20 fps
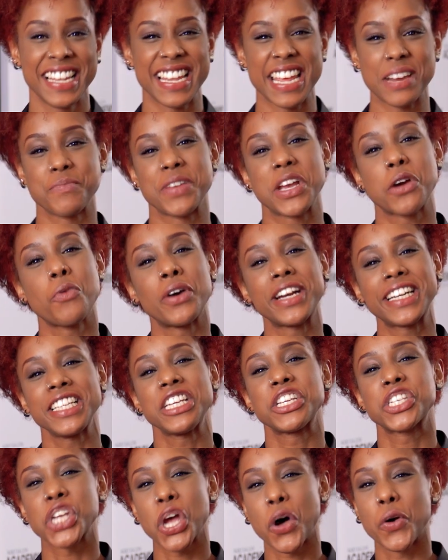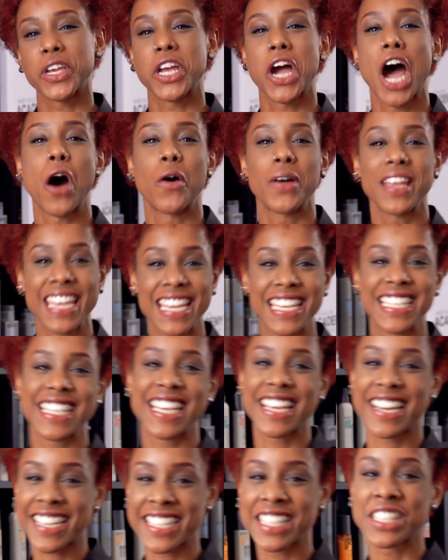let me quickly show you how
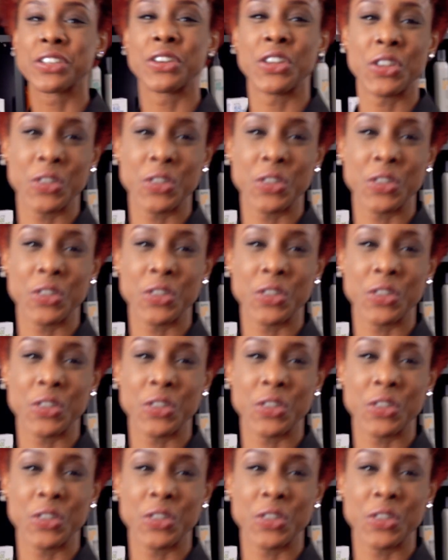easy it is to